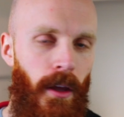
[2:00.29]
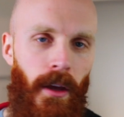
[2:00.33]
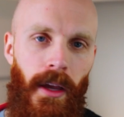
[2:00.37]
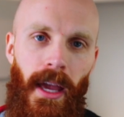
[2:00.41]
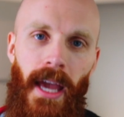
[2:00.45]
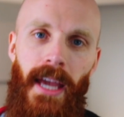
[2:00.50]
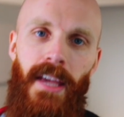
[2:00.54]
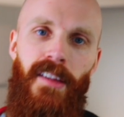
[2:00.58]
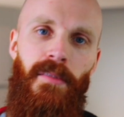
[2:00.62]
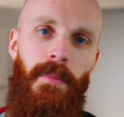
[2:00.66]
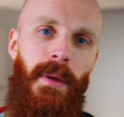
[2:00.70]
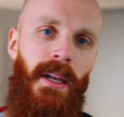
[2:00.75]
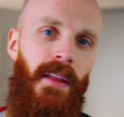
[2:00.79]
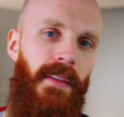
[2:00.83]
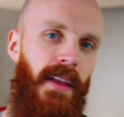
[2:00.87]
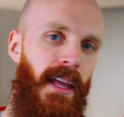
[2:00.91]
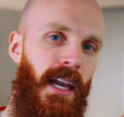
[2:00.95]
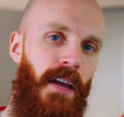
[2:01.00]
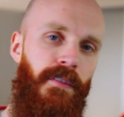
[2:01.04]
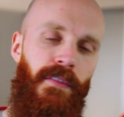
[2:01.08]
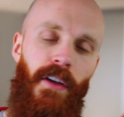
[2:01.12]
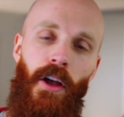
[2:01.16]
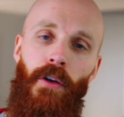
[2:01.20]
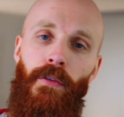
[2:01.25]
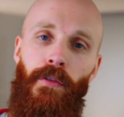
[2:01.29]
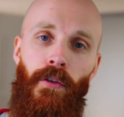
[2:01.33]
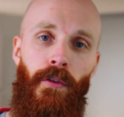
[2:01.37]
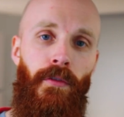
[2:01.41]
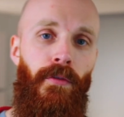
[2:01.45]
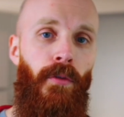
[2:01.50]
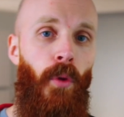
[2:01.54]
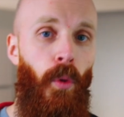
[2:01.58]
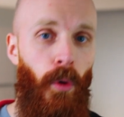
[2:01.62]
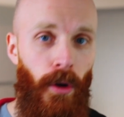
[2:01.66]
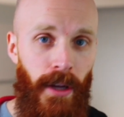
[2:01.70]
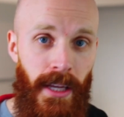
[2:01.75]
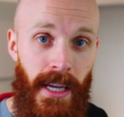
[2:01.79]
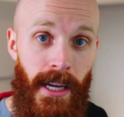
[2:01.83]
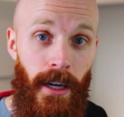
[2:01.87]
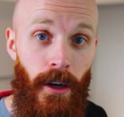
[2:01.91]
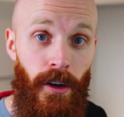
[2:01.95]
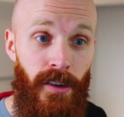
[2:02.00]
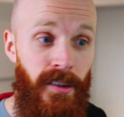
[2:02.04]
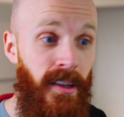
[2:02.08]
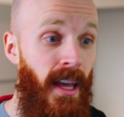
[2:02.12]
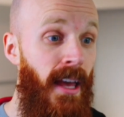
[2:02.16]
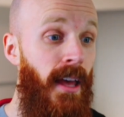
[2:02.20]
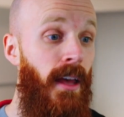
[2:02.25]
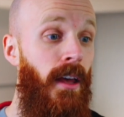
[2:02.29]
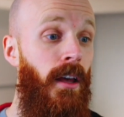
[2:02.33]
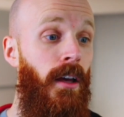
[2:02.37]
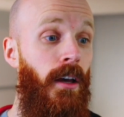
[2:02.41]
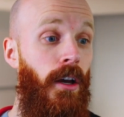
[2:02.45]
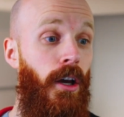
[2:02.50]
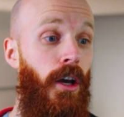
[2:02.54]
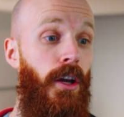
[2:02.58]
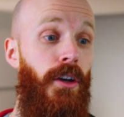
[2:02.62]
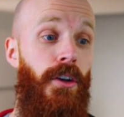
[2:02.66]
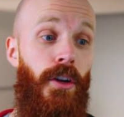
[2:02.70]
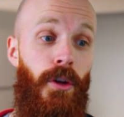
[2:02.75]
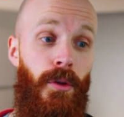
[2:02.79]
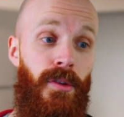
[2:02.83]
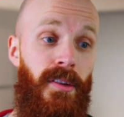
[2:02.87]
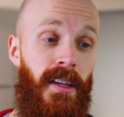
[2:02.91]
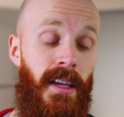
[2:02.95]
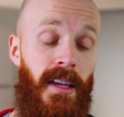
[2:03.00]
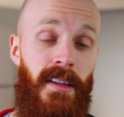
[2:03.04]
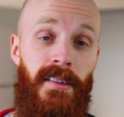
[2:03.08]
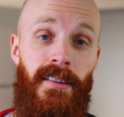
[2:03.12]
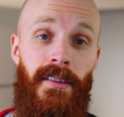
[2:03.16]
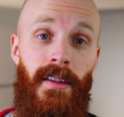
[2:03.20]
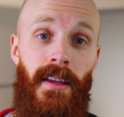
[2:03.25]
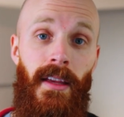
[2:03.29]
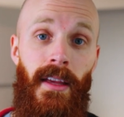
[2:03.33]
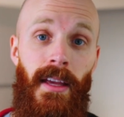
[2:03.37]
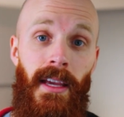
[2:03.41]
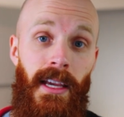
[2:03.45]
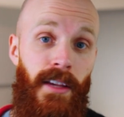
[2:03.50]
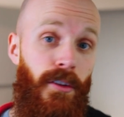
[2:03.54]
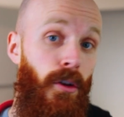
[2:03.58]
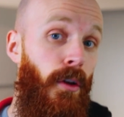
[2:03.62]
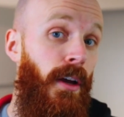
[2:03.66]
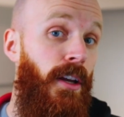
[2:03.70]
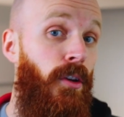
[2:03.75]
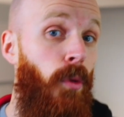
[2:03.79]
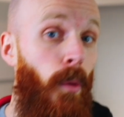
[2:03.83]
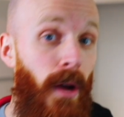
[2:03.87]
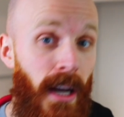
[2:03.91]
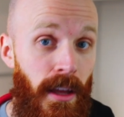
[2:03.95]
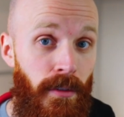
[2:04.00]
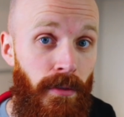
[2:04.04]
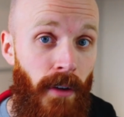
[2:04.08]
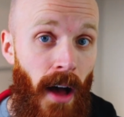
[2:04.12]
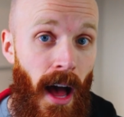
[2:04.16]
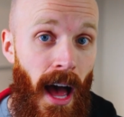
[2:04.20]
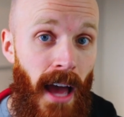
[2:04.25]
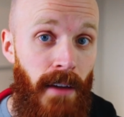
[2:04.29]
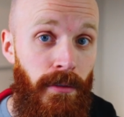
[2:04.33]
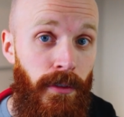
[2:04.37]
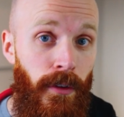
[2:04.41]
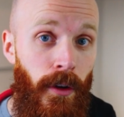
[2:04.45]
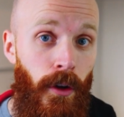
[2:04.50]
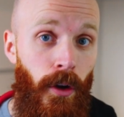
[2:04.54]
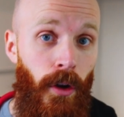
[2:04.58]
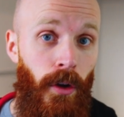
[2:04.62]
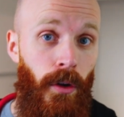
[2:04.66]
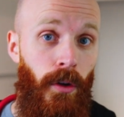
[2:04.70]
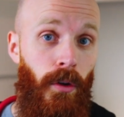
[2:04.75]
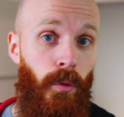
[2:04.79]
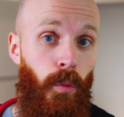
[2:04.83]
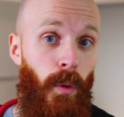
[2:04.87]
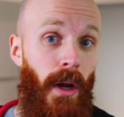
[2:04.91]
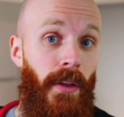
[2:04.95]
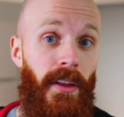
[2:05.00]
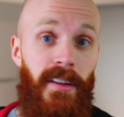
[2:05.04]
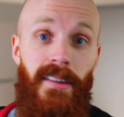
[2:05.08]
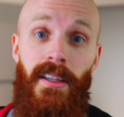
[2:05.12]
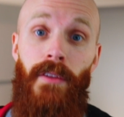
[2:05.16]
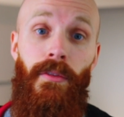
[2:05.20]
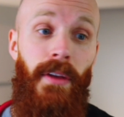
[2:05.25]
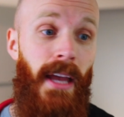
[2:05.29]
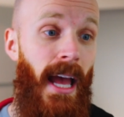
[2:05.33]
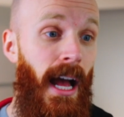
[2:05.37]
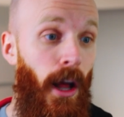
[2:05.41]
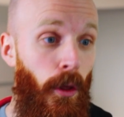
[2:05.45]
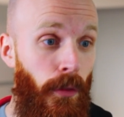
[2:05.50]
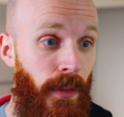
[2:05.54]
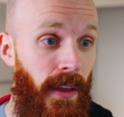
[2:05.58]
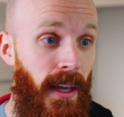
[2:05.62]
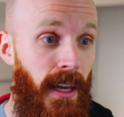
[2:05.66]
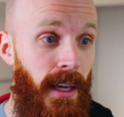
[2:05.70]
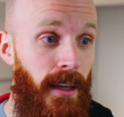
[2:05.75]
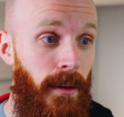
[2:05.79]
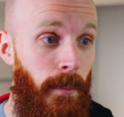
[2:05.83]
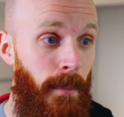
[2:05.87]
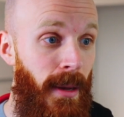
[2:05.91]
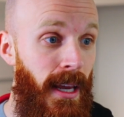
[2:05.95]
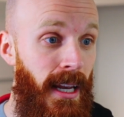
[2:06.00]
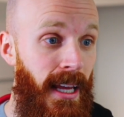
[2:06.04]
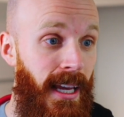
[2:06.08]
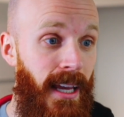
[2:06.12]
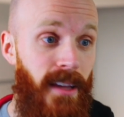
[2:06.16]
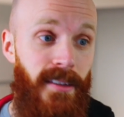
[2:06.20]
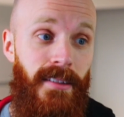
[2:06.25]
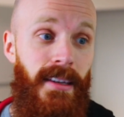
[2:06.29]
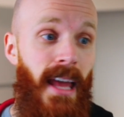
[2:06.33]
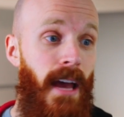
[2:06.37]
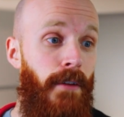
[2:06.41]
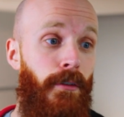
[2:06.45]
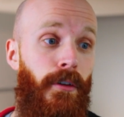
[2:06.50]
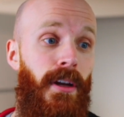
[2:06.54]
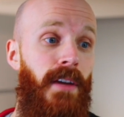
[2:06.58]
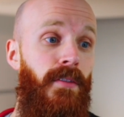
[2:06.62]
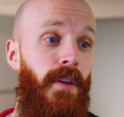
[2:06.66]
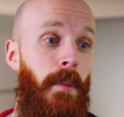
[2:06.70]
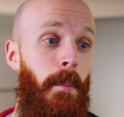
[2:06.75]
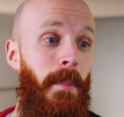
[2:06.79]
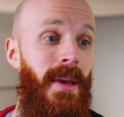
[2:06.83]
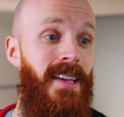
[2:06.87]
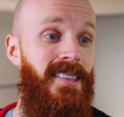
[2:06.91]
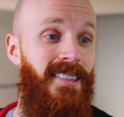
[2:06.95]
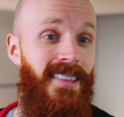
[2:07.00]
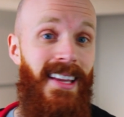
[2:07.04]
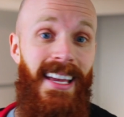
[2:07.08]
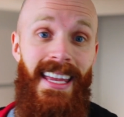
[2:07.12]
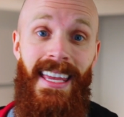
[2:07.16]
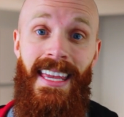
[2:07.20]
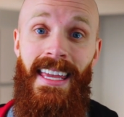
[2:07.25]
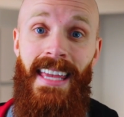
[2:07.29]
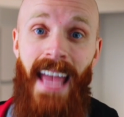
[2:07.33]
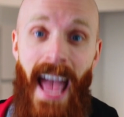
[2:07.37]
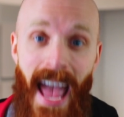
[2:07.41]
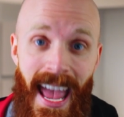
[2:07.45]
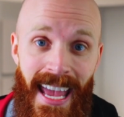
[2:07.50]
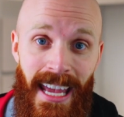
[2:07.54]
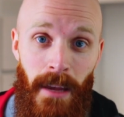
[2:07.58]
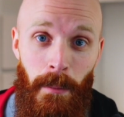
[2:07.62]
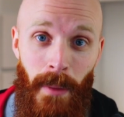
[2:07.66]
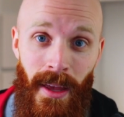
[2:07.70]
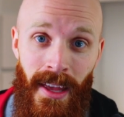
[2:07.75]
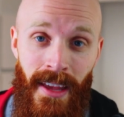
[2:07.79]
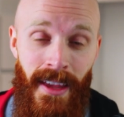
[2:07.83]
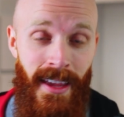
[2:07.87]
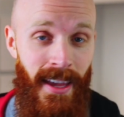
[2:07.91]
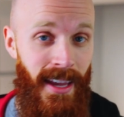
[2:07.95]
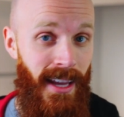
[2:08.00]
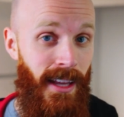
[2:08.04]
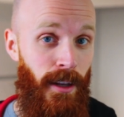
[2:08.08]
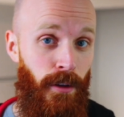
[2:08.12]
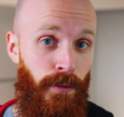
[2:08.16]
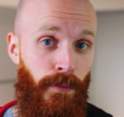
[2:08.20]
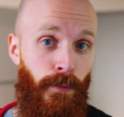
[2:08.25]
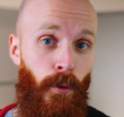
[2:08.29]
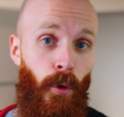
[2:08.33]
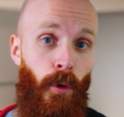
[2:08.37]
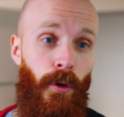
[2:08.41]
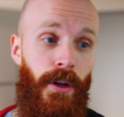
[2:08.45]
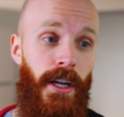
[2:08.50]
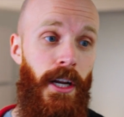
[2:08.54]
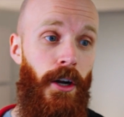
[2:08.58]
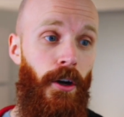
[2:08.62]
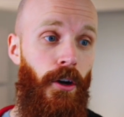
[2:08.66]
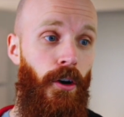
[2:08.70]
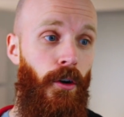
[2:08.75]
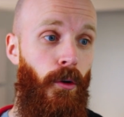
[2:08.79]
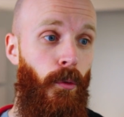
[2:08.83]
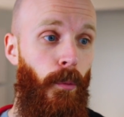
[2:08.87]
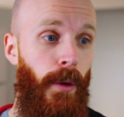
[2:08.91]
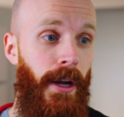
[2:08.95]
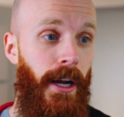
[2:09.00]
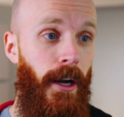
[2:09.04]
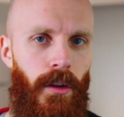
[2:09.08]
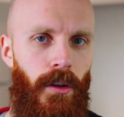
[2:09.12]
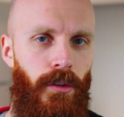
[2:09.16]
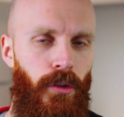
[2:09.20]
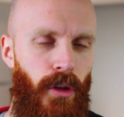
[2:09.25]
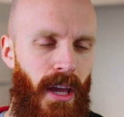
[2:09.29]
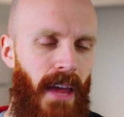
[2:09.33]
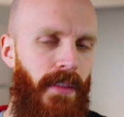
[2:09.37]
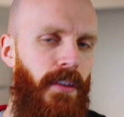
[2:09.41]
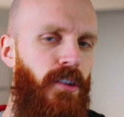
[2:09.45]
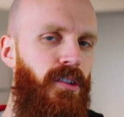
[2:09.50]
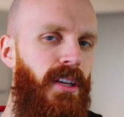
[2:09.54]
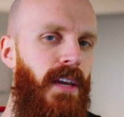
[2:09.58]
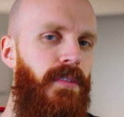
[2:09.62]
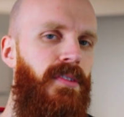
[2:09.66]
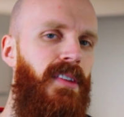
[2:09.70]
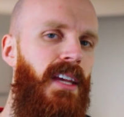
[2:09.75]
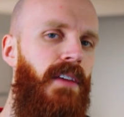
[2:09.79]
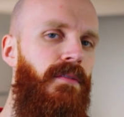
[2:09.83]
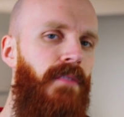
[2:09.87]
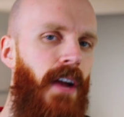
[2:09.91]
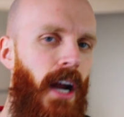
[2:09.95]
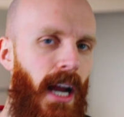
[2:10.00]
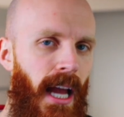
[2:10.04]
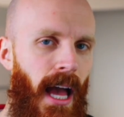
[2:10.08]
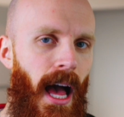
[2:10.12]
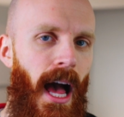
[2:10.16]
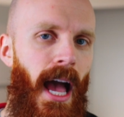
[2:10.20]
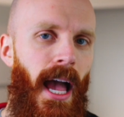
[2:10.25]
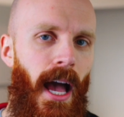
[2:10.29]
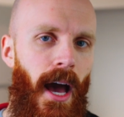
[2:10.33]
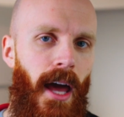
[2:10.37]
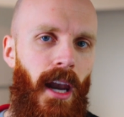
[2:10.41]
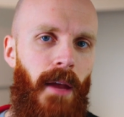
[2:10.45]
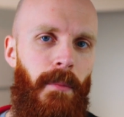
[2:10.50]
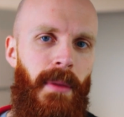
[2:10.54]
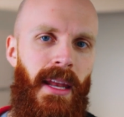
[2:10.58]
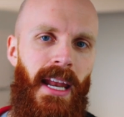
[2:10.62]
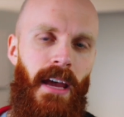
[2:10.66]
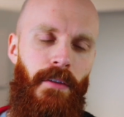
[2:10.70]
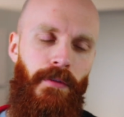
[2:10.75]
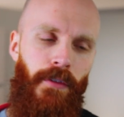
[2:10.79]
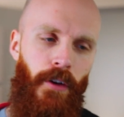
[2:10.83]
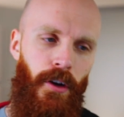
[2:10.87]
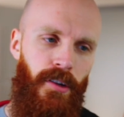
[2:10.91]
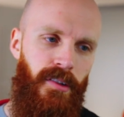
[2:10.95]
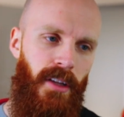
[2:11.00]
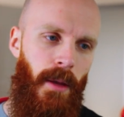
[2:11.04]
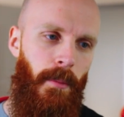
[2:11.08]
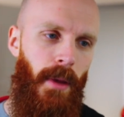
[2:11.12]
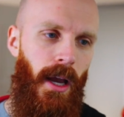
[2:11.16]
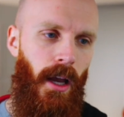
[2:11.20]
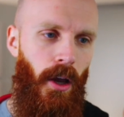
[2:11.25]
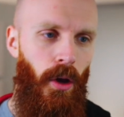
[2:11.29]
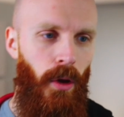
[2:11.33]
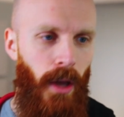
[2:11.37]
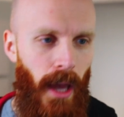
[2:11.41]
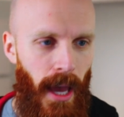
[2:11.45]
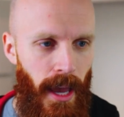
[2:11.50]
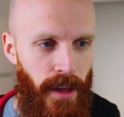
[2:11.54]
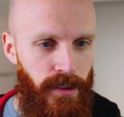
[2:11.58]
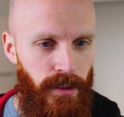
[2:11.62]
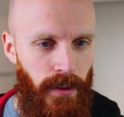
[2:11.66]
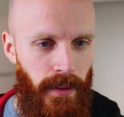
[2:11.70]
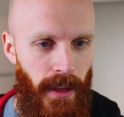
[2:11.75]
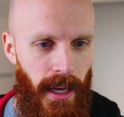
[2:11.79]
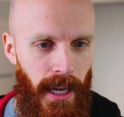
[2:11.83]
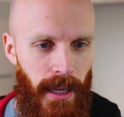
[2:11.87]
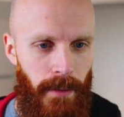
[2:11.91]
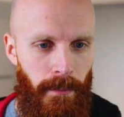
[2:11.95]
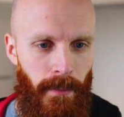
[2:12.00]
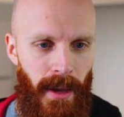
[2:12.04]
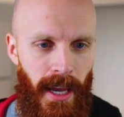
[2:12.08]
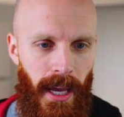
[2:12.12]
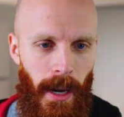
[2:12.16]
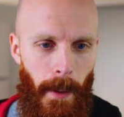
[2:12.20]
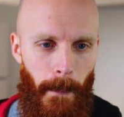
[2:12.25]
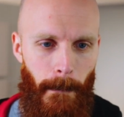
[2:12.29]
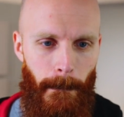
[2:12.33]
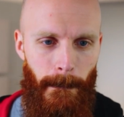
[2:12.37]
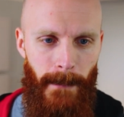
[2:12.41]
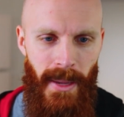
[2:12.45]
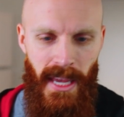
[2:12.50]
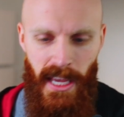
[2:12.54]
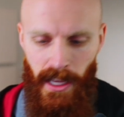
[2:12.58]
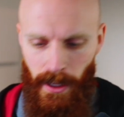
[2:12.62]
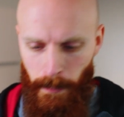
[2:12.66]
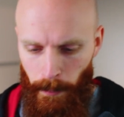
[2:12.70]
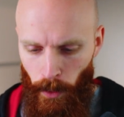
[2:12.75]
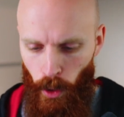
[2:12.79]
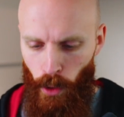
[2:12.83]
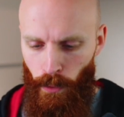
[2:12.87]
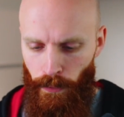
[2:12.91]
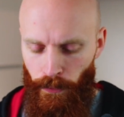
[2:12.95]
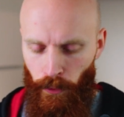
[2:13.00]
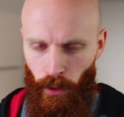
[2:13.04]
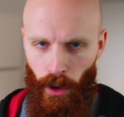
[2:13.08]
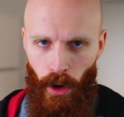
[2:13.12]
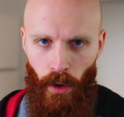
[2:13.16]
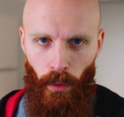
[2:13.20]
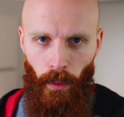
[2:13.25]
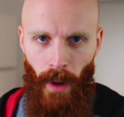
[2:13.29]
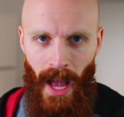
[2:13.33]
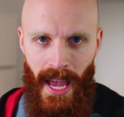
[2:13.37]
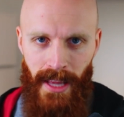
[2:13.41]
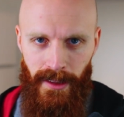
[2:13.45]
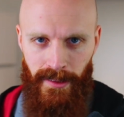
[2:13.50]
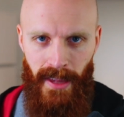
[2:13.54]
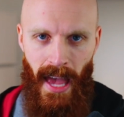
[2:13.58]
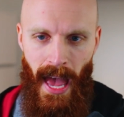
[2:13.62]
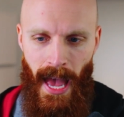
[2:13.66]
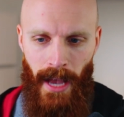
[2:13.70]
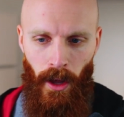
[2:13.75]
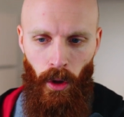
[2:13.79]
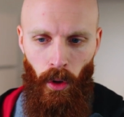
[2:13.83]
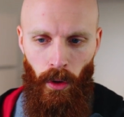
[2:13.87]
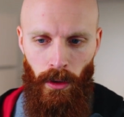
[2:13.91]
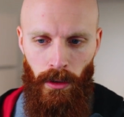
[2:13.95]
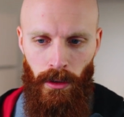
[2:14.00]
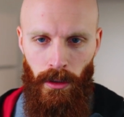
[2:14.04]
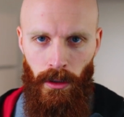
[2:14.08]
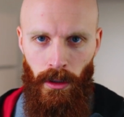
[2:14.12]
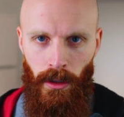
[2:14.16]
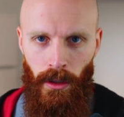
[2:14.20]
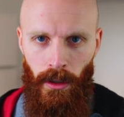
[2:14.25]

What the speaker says: Okay, he's been in the NFL for 4 years. Good news is he's only 25, relatively healthy, meaning he's never even missed a game in his four-year career. So yeah, the Chiefs seem very high on him. And at first I'm like, okay, so they make it a big move for a right tackle